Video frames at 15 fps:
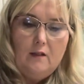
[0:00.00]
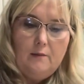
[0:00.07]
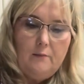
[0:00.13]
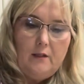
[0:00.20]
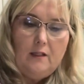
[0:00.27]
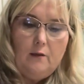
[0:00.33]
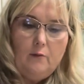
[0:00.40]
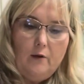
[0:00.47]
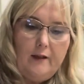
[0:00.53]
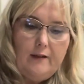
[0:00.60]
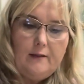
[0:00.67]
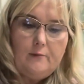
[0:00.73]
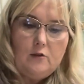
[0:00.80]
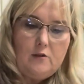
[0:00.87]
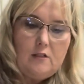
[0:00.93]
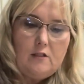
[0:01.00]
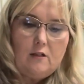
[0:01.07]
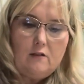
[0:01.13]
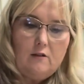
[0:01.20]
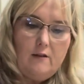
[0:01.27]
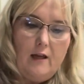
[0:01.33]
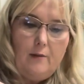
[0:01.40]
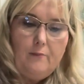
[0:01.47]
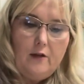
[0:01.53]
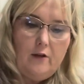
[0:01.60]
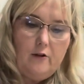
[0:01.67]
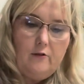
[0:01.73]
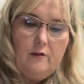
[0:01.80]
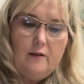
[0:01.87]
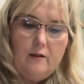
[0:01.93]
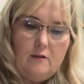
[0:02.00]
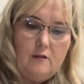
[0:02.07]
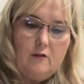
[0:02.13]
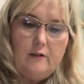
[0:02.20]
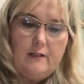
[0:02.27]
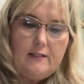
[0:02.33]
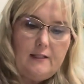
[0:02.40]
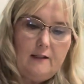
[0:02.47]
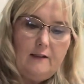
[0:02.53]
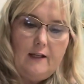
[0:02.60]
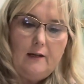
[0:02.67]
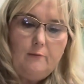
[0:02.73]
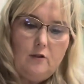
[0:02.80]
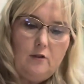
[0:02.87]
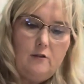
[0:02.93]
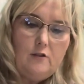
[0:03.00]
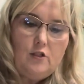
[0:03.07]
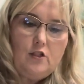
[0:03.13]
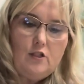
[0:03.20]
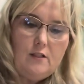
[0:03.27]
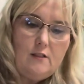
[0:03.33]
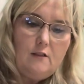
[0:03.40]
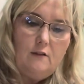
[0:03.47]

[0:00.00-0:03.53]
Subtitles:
But anyway, I'm going to stir that butter in those grits and let them cook just a